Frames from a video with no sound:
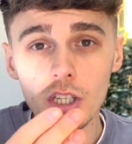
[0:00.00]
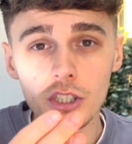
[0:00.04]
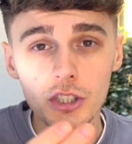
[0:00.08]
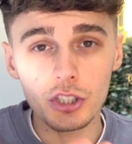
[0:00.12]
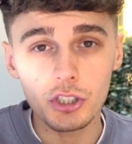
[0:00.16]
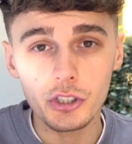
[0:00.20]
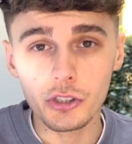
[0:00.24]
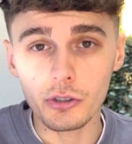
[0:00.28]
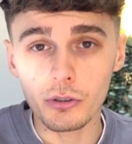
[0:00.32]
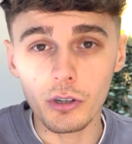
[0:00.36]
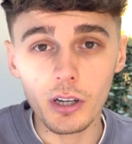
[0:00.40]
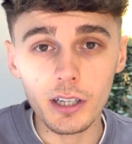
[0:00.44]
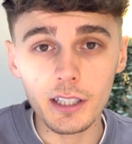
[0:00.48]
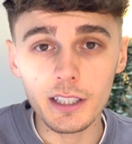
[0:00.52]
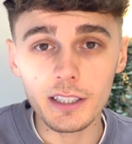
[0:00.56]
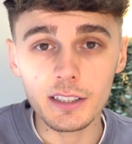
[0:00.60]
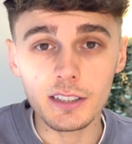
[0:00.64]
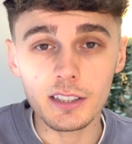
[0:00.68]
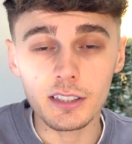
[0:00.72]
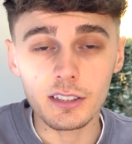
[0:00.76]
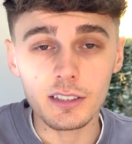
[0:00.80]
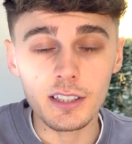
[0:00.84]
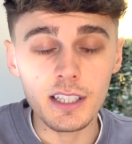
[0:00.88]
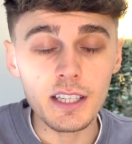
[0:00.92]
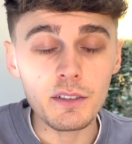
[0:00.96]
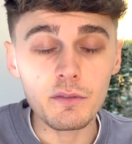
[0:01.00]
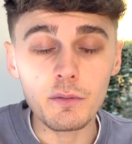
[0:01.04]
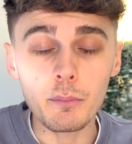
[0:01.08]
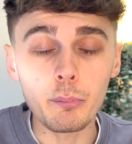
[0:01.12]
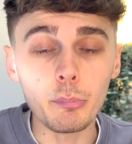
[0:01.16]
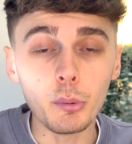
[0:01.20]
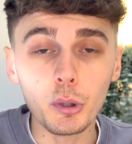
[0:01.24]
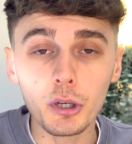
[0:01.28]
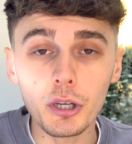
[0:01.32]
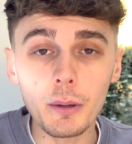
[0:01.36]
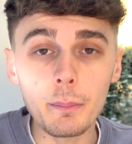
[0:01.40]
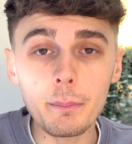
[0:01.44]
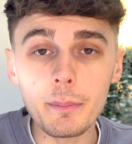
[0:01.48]
struggling to even
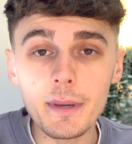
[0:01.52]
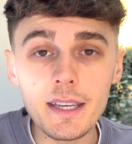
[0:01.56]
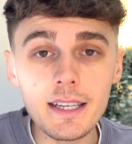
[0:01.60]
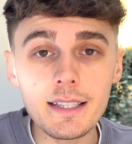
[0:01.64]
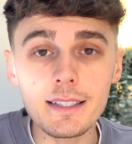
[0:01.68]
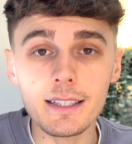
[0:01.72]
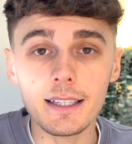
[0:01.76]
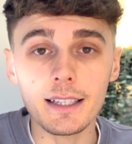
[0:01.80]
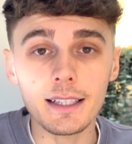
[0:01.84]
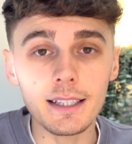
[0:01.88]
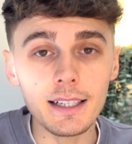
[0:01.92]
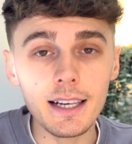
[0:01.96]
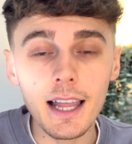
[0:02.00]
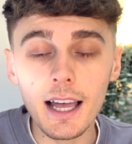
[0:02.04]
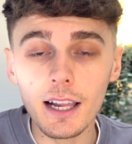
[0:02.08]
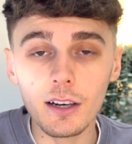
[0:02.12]
book a meeting, let